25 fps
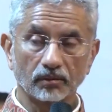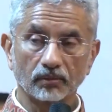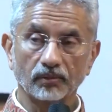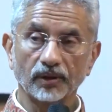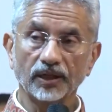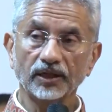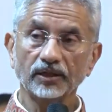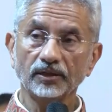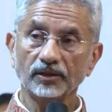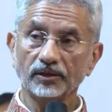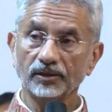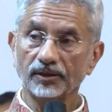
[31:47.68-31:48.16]

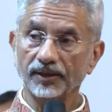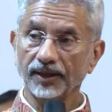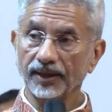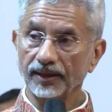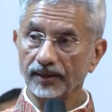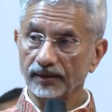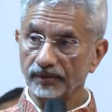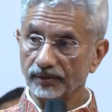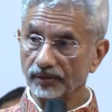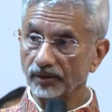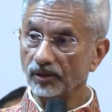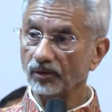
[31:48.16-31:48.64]

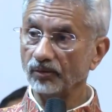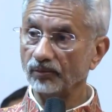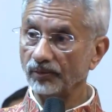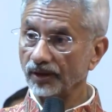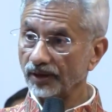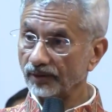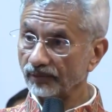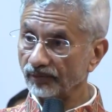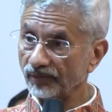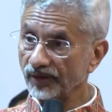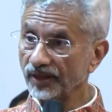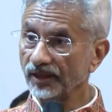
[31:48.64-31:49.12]

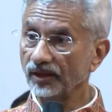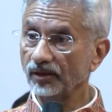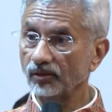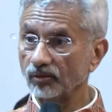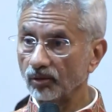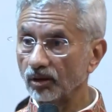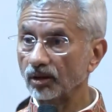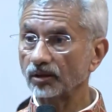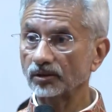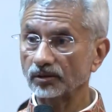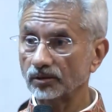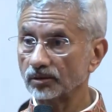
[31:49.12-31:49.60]
when we
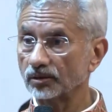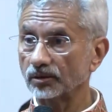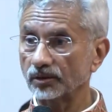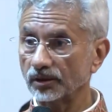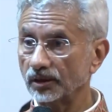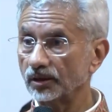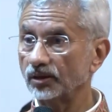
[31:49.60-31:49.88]
got